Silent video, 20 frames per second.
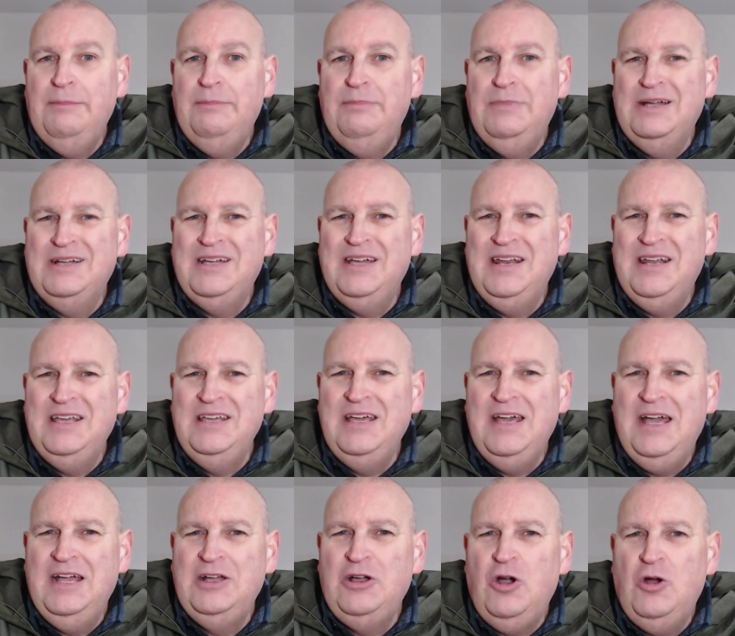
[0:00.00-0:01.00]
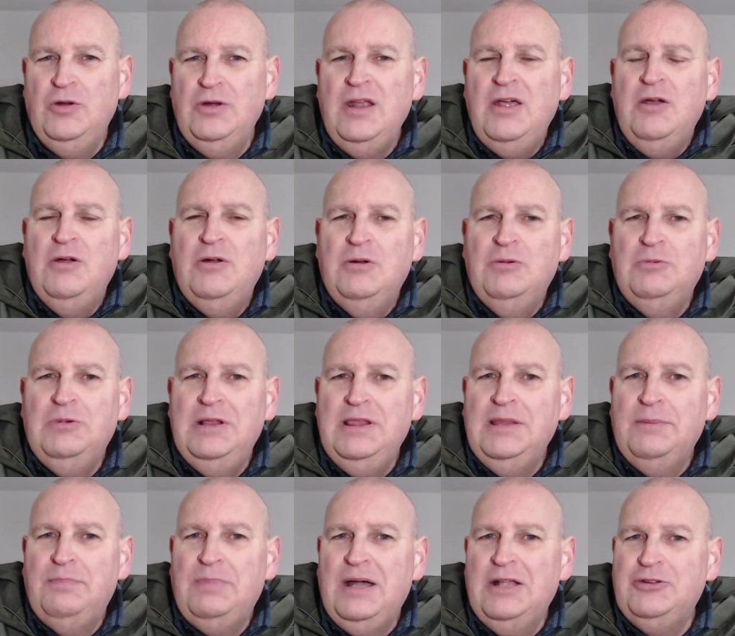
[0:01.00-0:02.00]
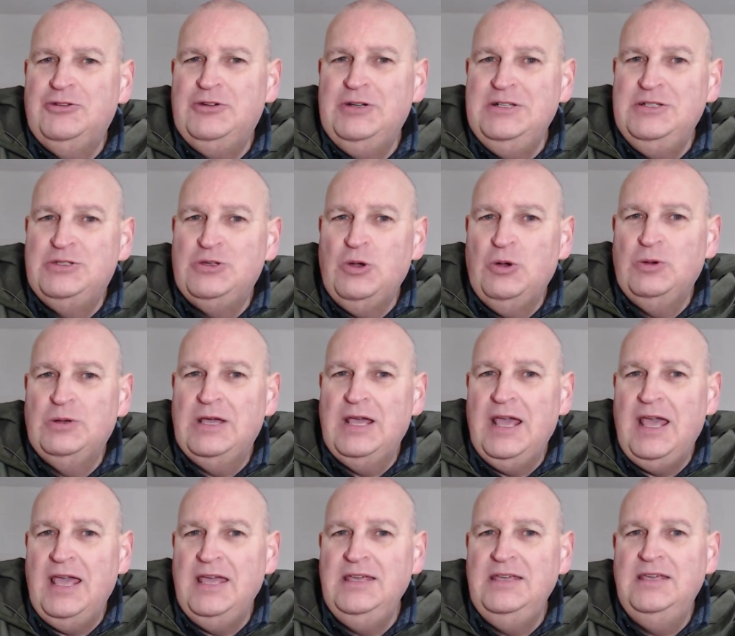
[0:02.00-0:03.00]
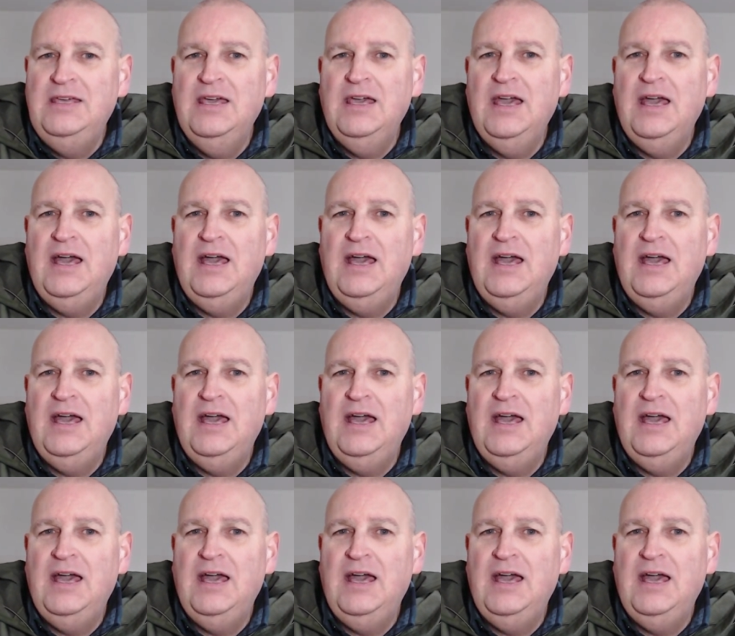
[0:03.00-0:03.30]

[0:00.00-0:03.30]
But can I hang on? Well, the battery's okay,